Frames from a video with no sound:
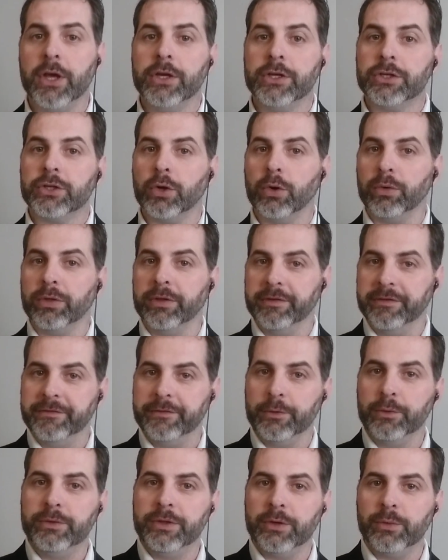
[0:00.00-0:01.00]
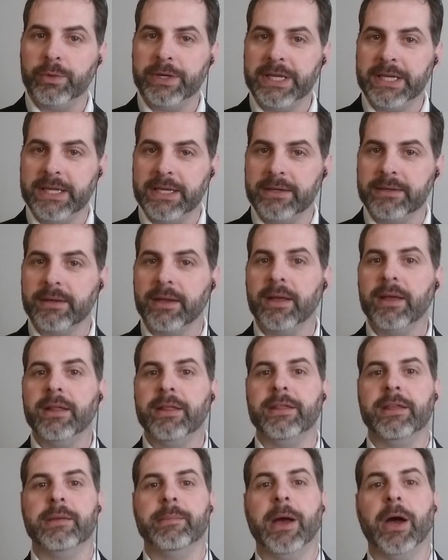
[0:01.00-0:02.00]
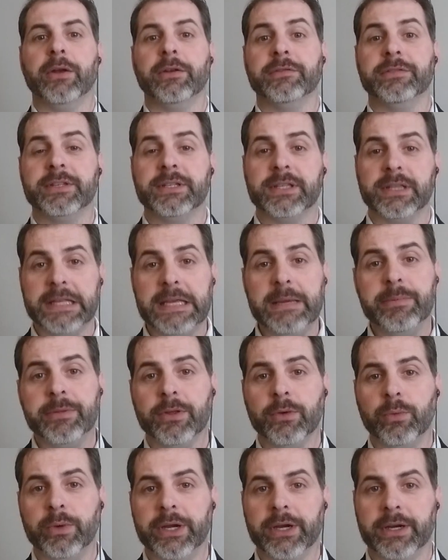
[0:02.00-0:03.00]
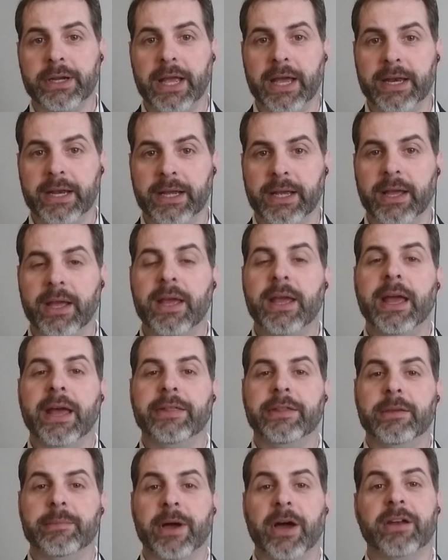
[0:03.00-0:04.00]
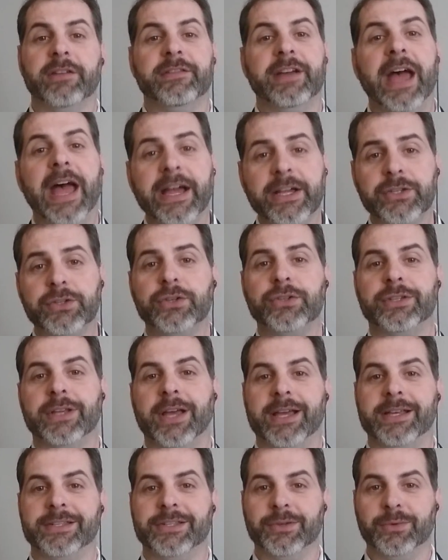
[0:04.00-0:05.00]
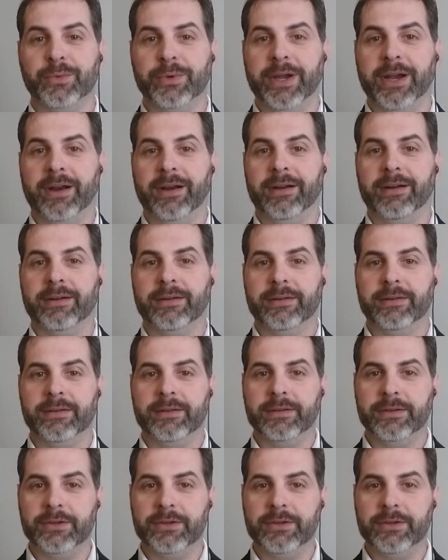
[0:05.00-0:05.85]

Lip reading: So the food that we eat, the amount of sleep that we are getting, the amount of exercise that we are